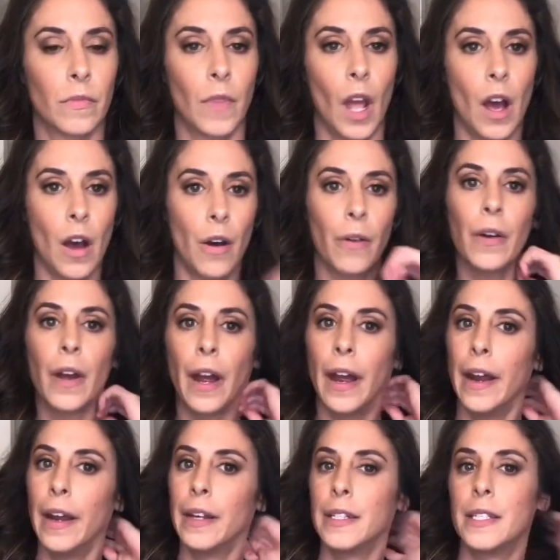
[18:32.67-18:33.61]
Okay,
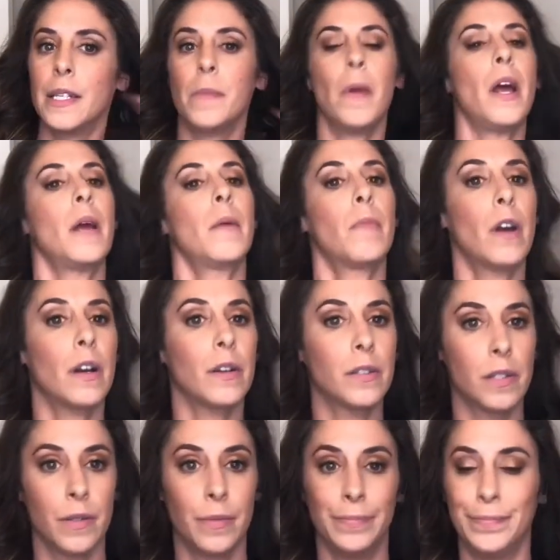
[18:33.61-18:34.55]
did my
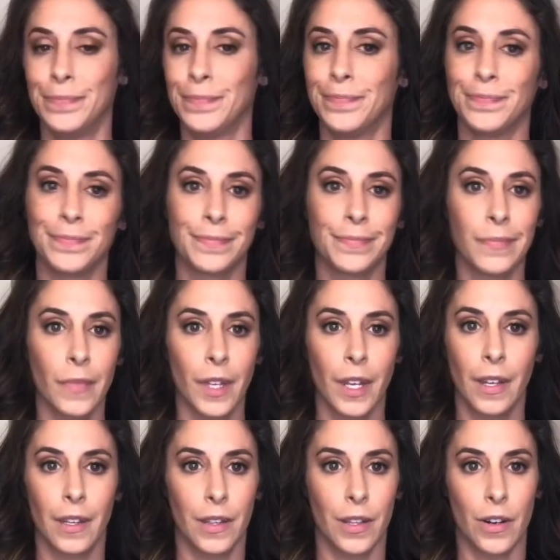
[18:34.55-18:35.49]
eyebrows.
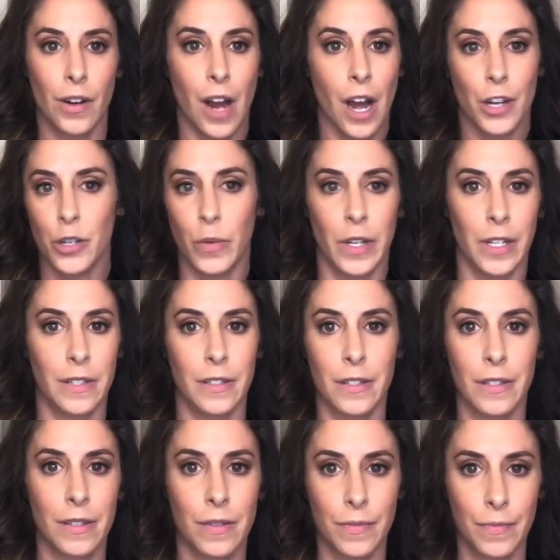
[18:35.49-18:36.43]
They're not
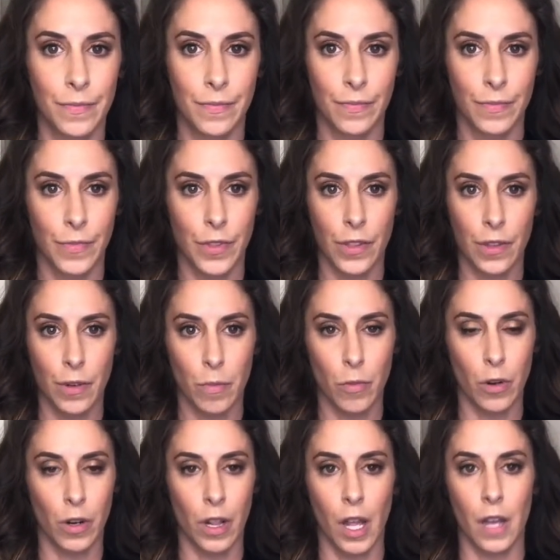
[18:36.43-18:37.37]
twins. They're
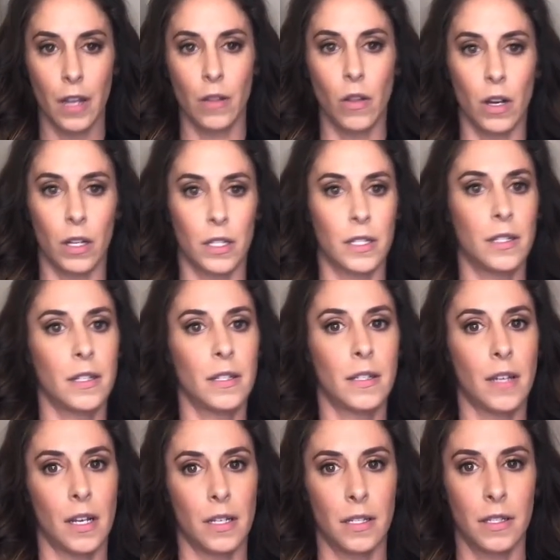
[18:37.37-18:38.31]
more like long distance
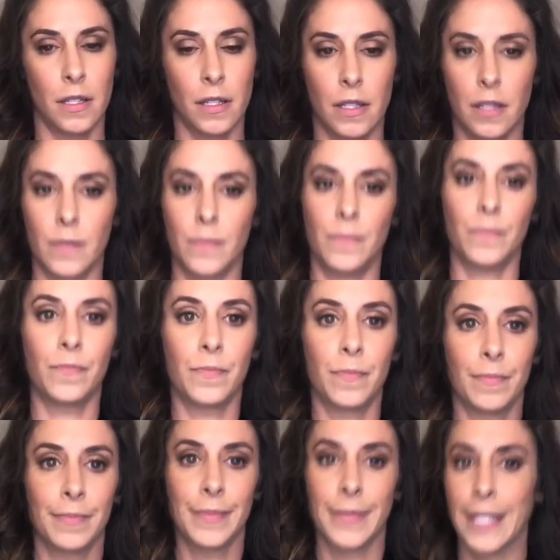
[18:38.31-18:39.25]
cousins.
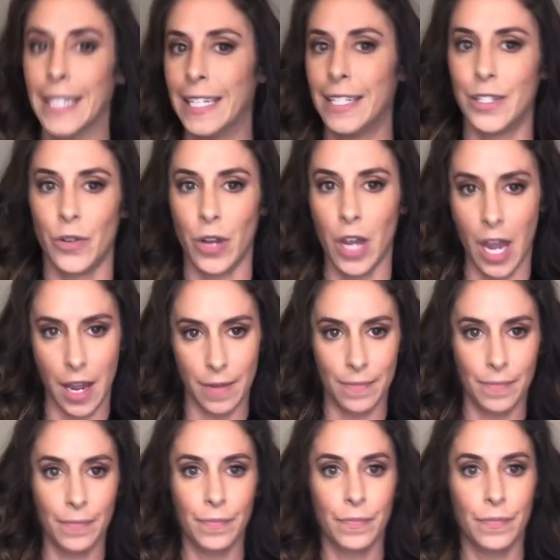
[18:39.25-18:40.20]
It's okay.
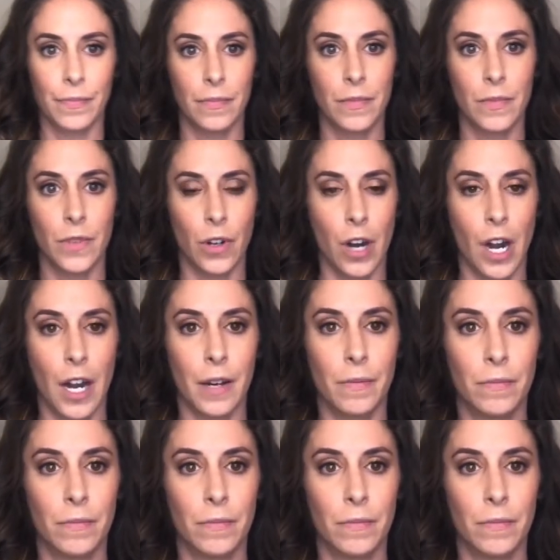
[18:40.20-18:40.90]
It's all right.